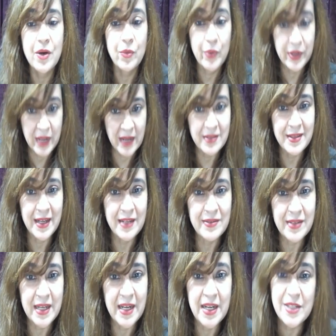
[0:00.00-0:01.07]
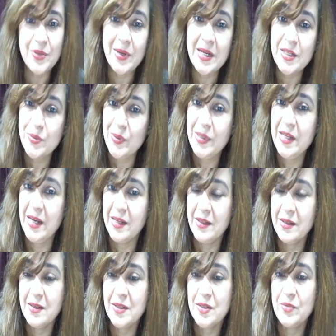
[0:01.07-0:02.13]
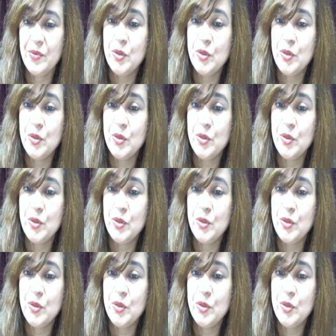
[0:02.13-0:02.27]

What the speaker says: with ourselves, and as well as with the others